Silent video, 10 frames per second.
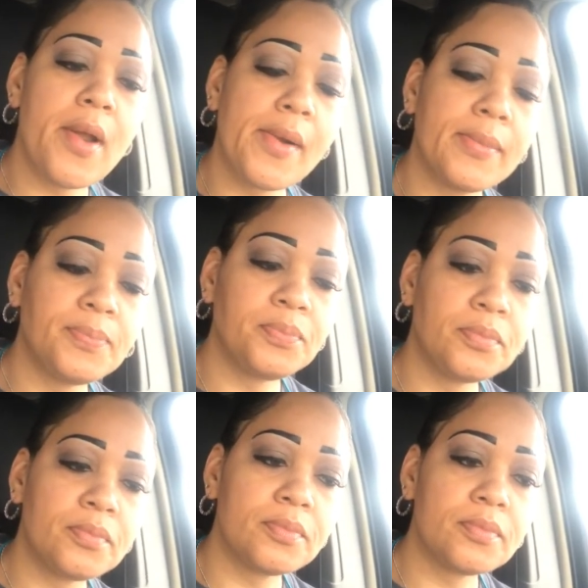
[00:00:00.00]

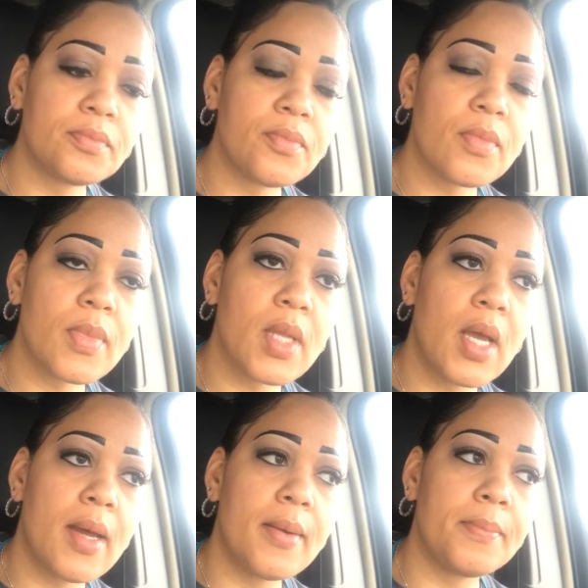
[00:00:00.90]
in a way
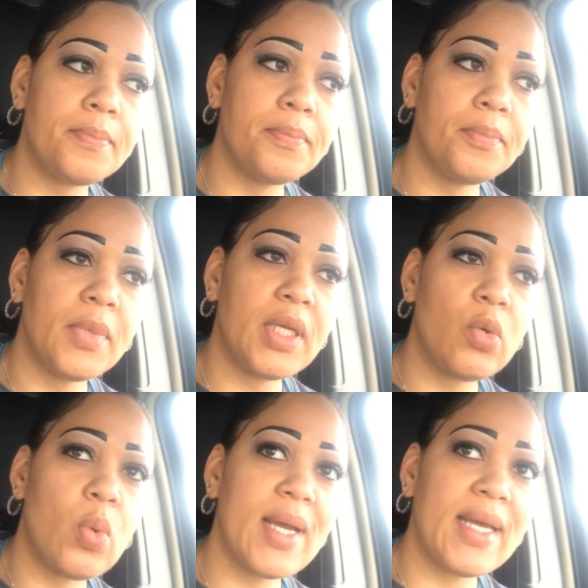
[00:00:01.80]
that
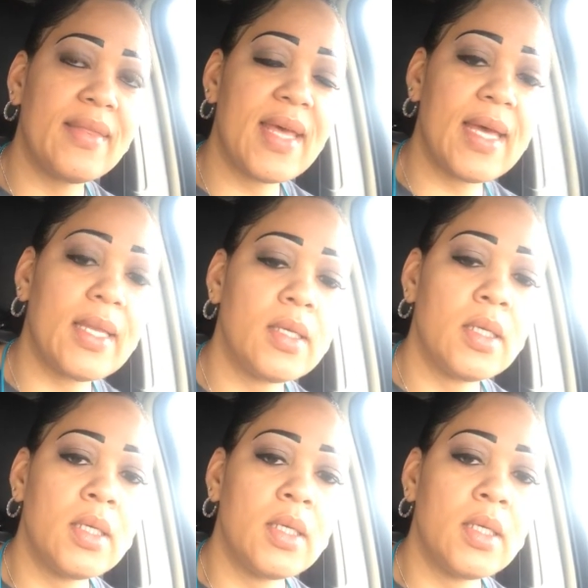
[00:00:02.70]
it wasn't